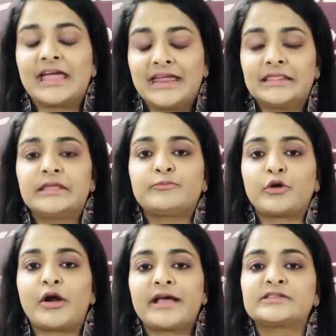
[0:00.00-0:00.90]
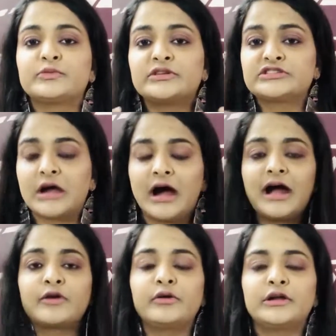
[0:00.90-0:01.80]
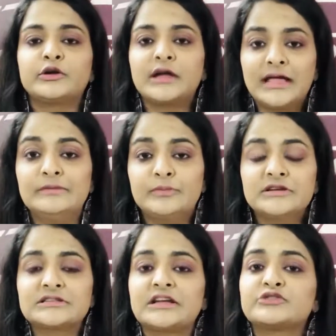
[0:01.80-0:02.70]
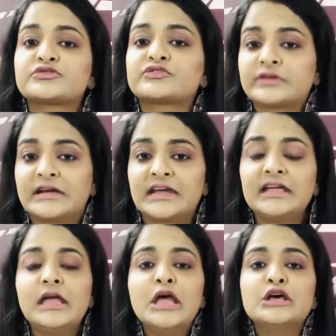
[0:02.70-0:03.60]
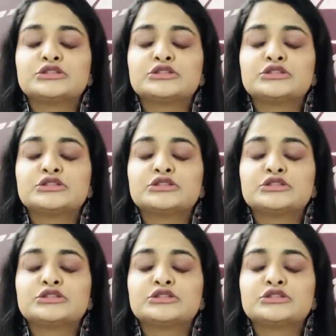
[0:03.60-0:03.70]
in the products which are going to help us into straightening.